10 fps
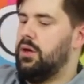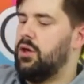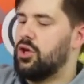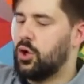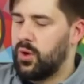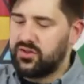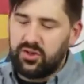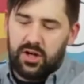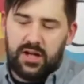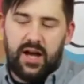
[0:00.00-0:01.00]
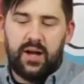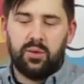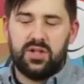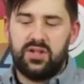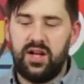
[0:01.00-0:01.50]
Your quick start guide
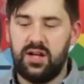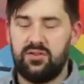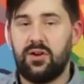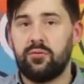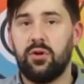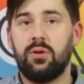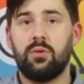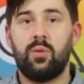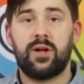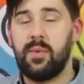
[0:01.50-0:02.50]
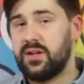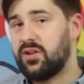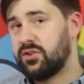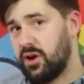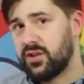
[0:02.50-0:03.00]
will contain several recommended
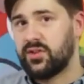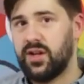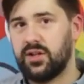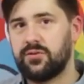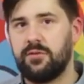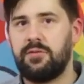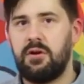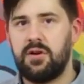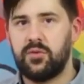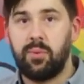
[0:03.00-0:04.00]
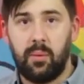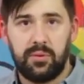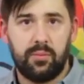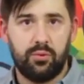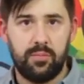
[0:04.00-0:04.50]
starting settings for various
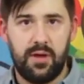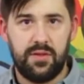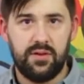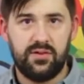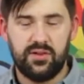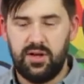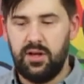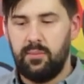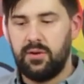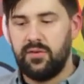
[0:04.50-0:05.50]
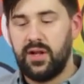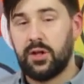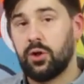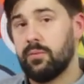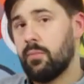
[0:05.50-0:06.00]
popular brew methods. But if you'd like
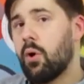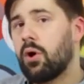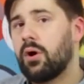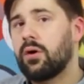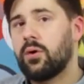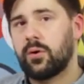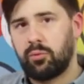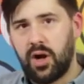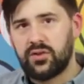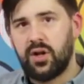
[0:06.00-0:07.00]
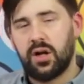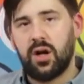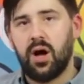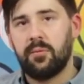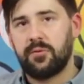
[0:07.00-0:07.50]
to learn more, go to
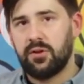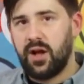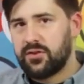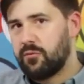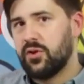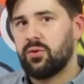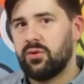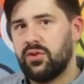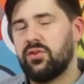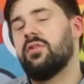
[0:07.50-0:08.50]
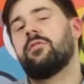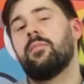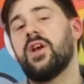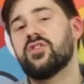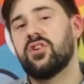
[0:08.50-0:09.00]
Baratzza.com for lots of resources and
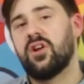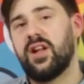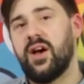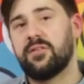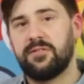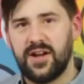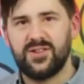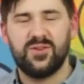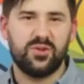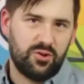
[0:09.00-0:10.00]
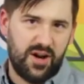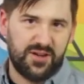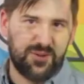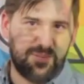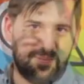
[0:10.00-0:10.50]
information on how to fine-tune your
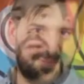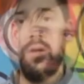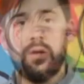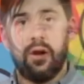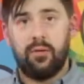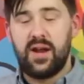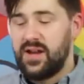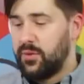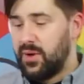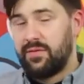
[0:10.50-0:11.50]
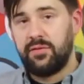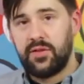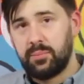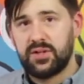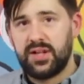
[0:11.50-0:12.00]
grind. Alright, now that we have
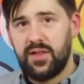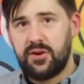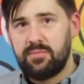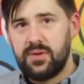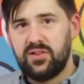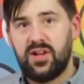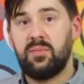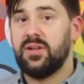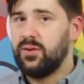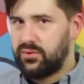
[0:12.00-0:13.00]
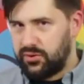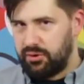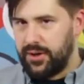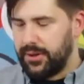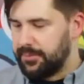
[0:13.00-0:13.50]
everything put together, it's time to use this
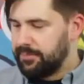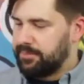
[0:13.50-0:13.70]
grinder.